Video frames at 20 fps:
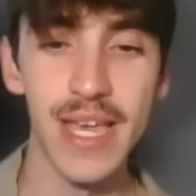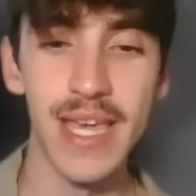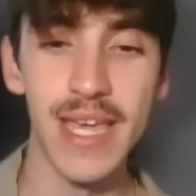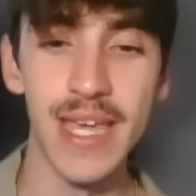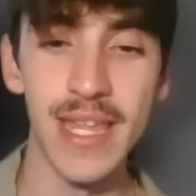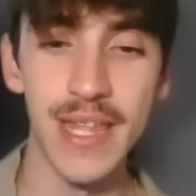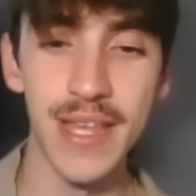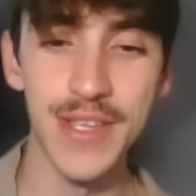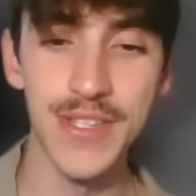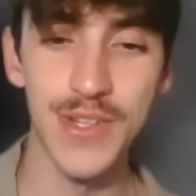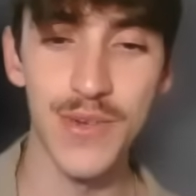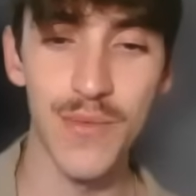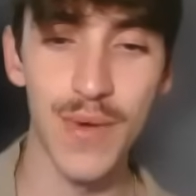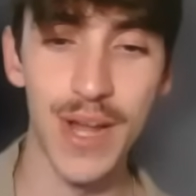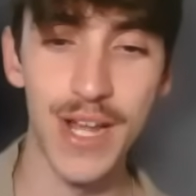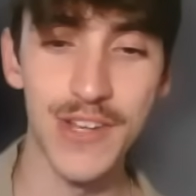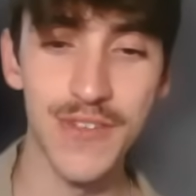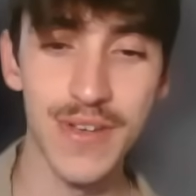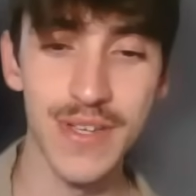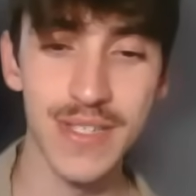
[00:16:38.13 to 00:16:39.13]
It is the
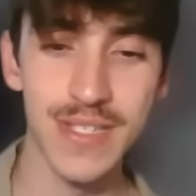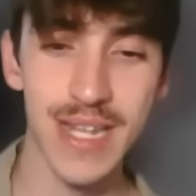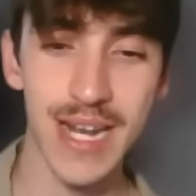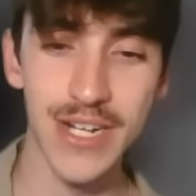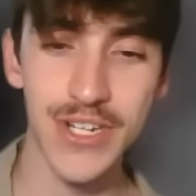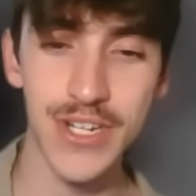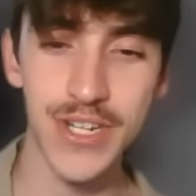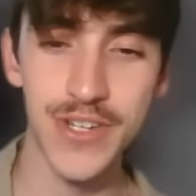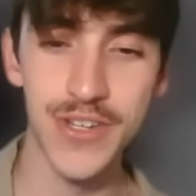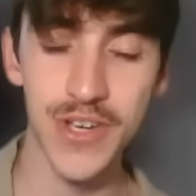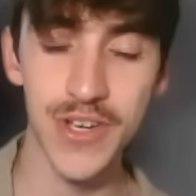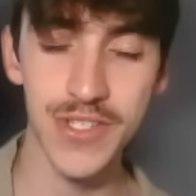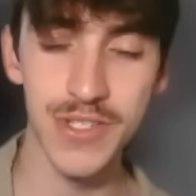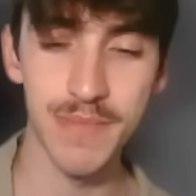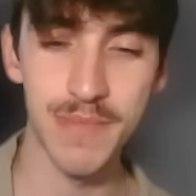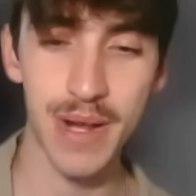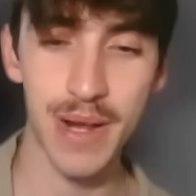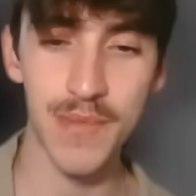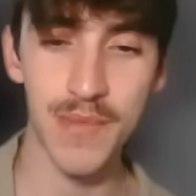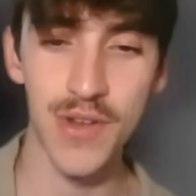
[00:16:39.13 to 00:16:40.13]
Rage Fist. It actually doesn't
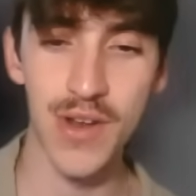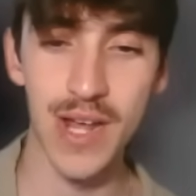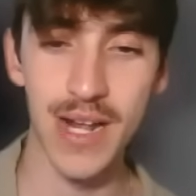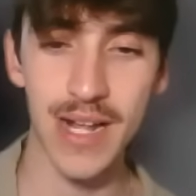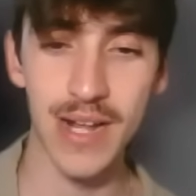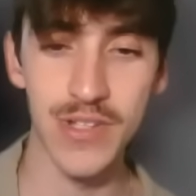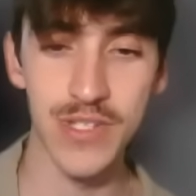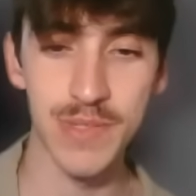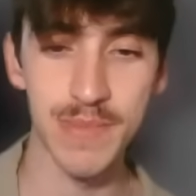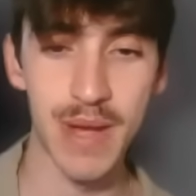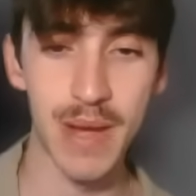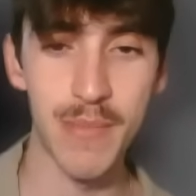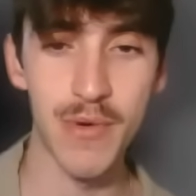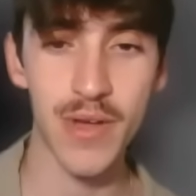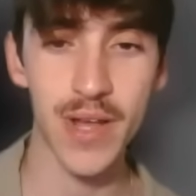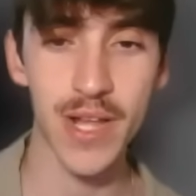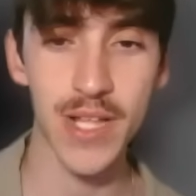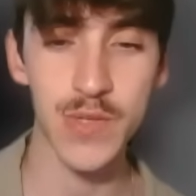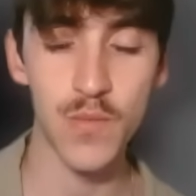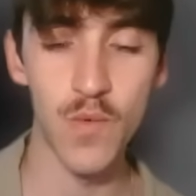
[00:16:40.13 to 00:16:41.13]
pick up the knockout, so my
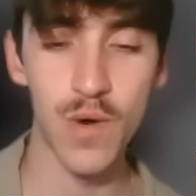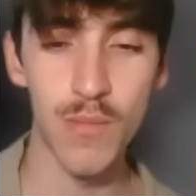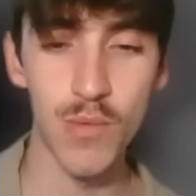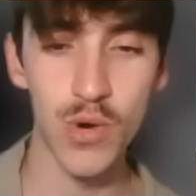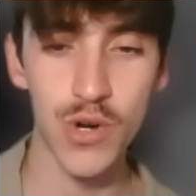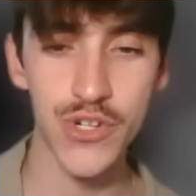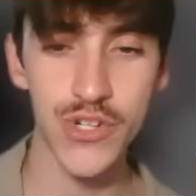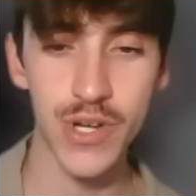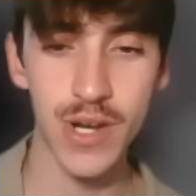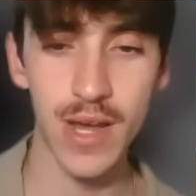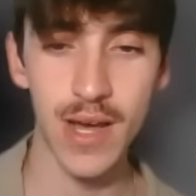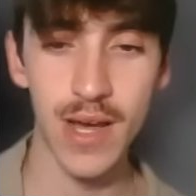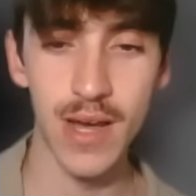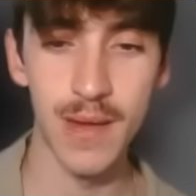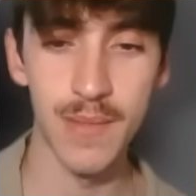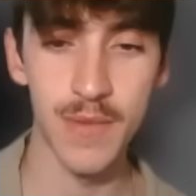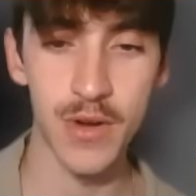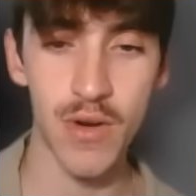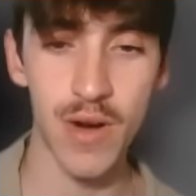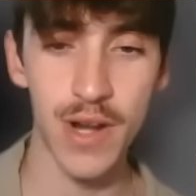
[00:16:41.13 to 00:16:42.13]
opponent gets one more
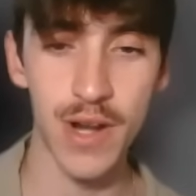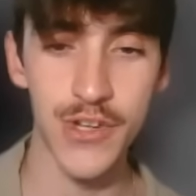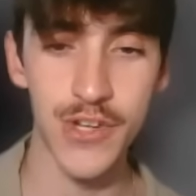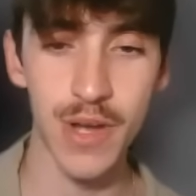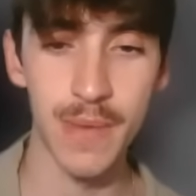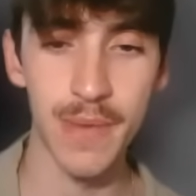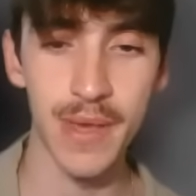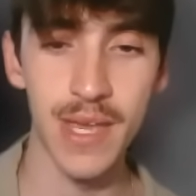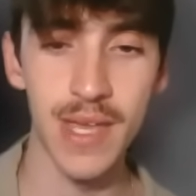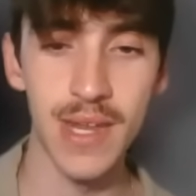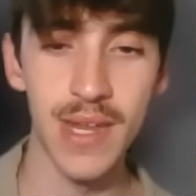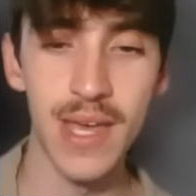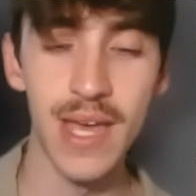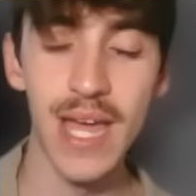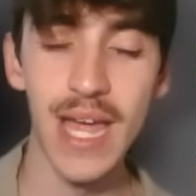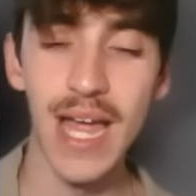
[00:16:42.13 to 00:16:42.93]
Karate Chop in.